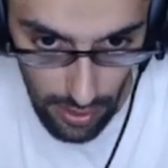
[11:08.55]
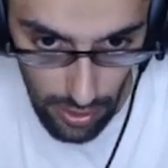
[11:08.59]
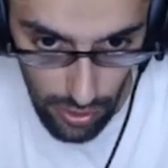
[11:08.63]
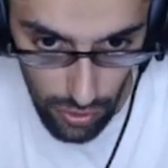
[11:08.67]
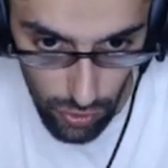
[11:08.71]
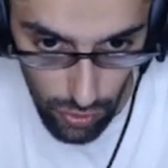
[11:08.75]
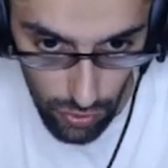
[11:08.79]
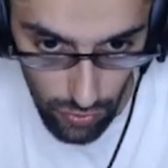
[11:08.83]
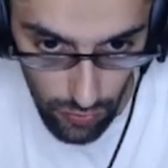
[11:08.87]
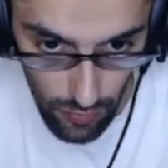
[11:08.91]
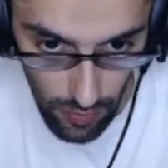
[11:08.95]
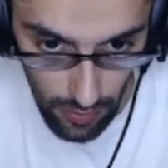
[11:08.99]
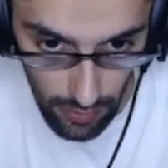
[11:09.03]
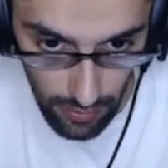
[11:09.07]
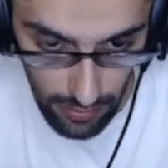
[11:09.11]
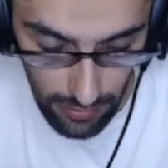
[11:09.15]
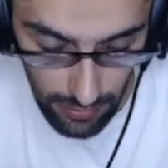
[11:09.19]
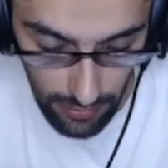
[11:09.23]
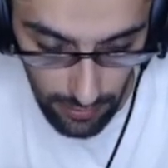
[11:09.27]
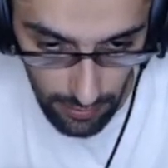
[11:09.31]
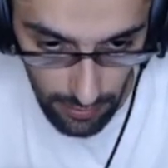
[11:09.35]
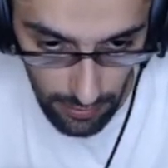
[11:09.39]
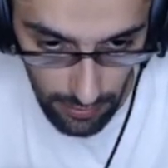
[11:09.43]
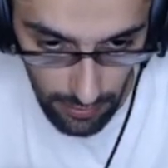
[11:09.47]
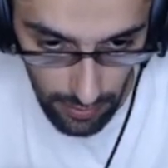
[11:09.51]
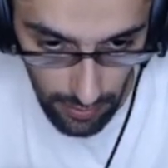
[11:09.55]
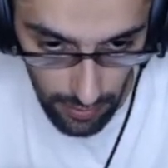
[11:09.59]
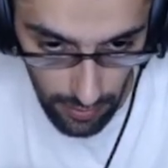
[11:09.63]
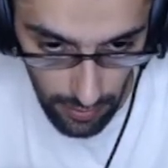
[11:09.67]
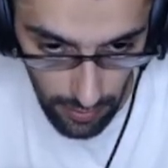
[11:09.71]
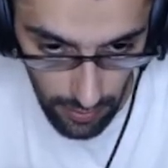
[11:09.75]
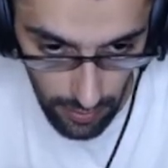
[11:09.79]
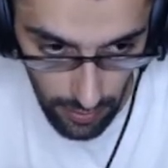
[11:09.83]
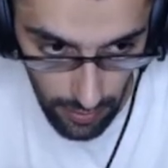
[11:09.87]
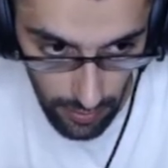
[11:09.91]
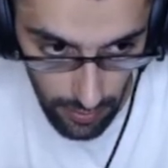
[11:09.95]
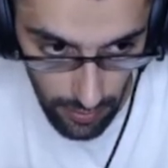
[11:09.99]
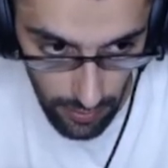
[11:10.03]
To target
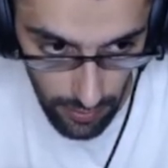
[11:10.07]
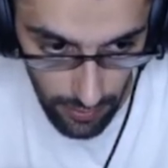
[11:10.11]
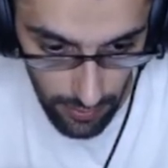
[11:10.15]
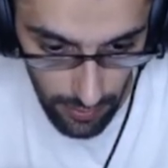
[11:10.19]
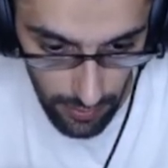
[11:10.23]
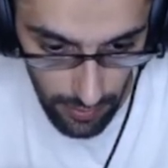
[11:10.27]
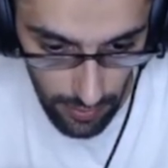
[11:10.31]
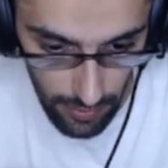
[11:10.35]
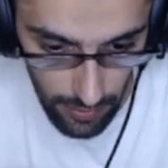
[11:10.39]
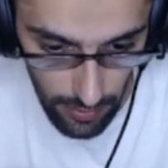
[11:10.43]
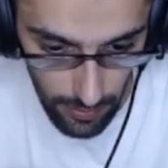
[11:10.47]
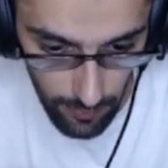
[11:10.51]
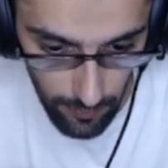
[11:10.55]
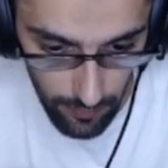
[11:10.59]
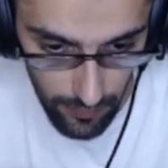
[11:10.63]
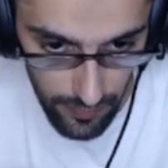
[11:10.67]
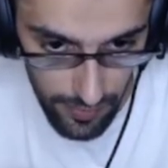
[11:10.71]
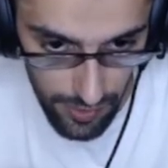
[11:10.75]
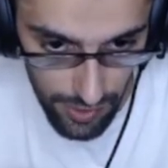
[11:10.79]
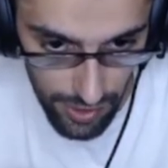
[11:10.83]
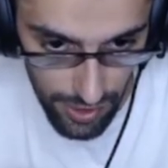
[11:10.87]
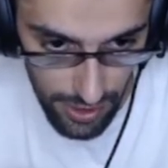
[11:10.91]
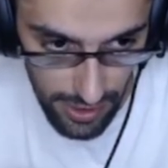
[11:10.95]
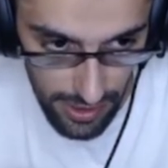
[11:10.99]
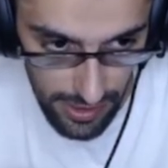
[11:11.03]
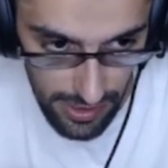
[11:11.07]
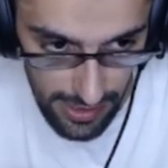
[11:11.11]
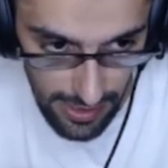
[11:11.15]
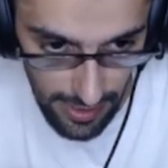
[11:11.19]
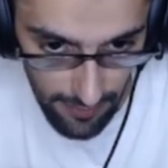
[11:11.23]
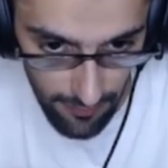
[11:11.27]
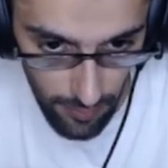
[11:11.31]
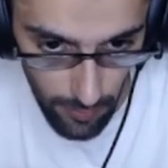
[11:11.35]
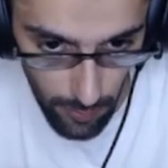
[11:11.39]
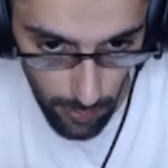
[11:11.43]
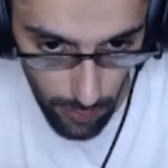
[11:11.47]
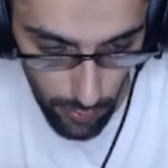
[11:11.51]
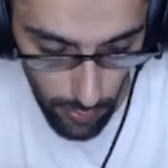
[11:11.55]
the
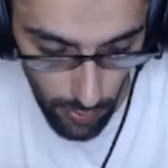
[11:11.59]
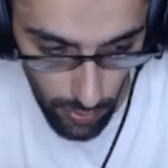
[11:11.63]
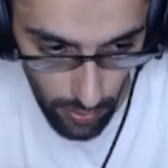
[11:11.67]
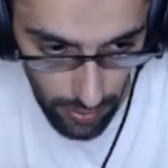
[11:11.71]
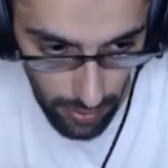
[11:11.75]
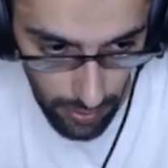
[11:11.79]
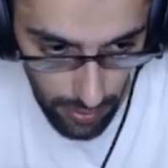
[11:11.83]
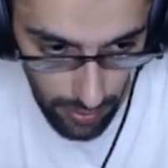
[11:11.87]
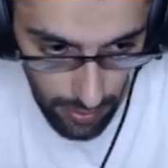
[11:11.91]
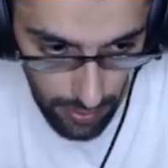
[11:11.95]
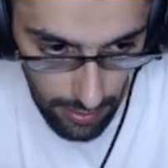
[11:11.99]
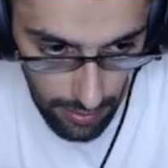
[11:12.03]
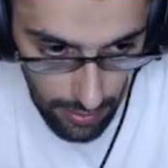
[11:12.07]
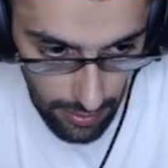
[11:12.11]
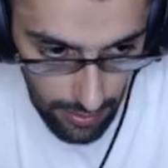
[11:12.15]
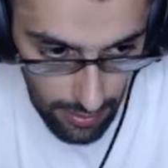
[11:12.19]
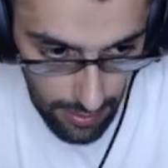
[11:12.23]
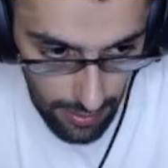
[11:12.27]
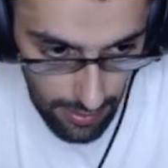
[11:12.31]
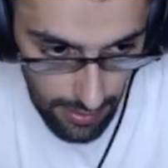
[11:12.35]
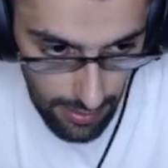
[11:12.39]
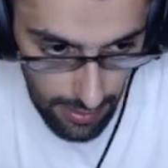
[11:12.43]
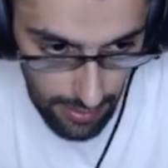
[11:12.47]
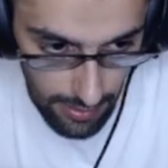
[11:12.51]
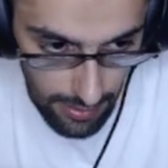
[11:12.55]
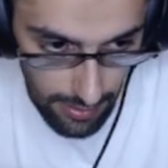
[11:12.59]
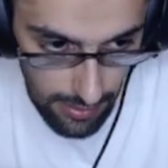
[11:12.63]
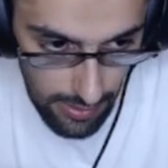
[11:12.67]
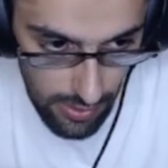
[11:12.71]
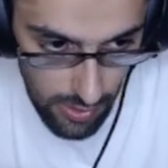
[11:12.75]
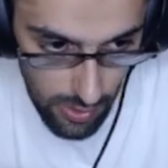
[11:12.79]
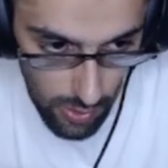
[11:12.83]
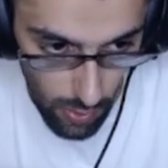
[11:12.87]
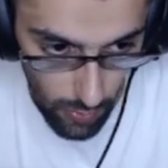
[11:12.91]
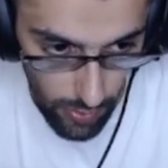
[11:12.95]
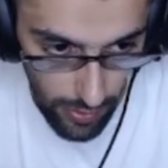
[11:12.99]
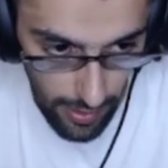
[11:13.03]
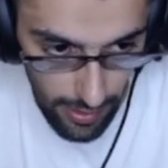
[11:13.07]
g7 pawn.
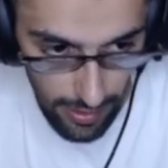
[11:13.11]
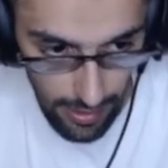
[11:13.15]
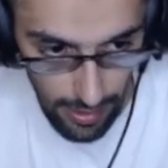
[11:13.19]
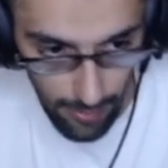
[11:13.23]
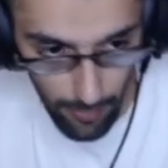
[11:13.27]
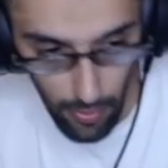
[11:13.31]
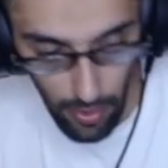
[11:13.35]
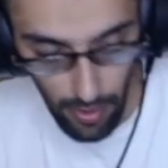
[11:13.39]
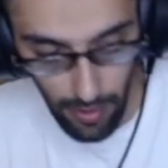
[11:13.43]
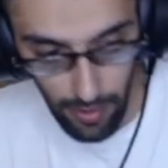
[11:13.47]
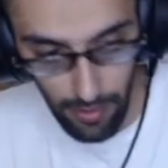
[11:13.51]
So then I'm